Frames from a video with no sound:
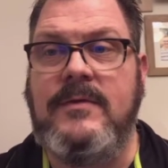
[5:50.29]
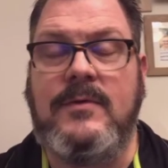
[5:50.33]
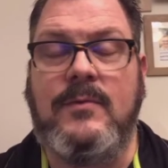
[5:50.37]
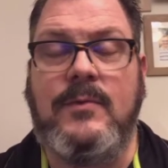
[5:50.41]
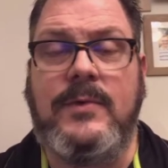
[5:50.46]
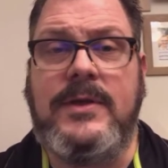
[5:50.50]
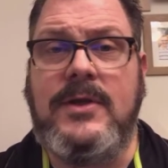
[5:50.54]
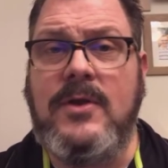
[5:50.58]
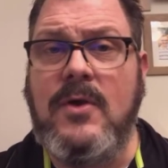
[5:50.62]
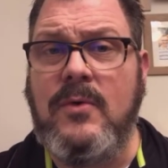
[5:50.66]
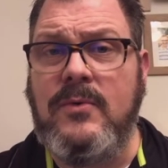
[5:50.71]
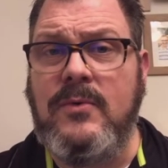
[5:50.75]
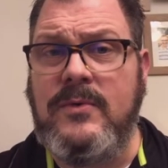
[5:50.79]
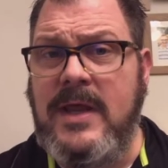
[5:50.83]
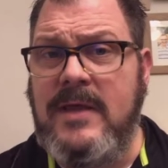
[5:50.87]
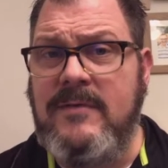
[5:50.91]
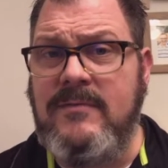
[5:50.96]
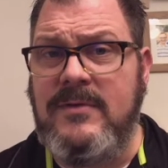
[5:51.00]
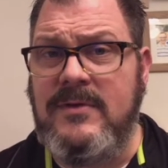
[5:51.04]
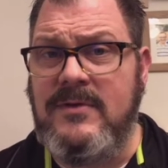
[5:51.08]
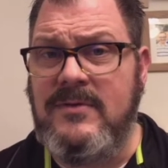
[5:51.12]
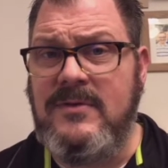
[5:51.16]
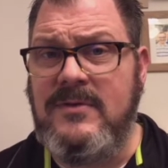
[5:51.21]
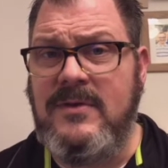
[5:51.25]
And we know
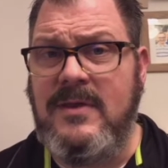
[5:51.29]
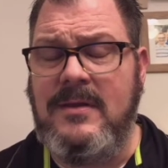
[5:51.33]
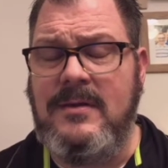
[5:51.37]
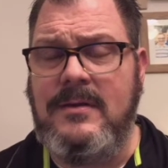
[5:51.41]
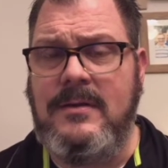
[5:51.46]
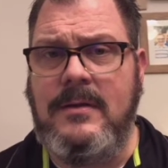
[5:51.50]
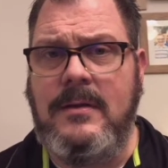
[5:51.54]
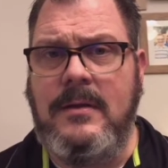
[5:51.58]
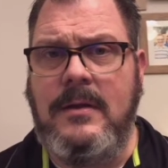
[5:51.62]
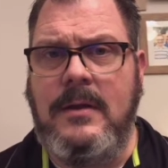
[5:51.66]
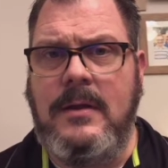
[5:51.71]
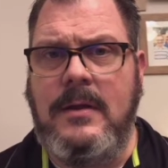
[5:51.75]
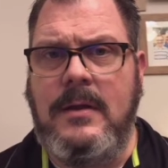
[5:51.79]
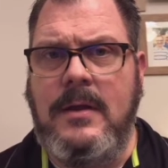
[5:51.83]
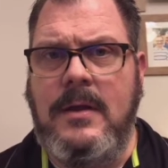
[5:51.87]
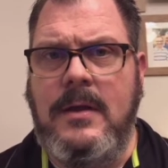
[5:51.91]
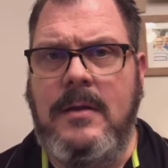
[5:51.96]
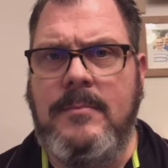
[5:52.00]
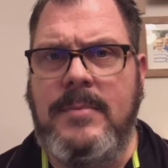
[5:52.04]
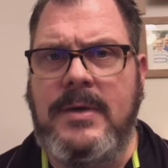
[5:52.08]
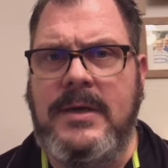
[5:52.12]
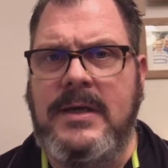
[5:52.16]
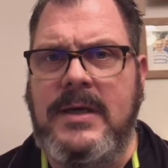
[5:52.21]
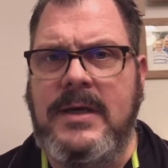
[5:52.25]
David sinned,
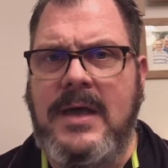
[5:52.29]
but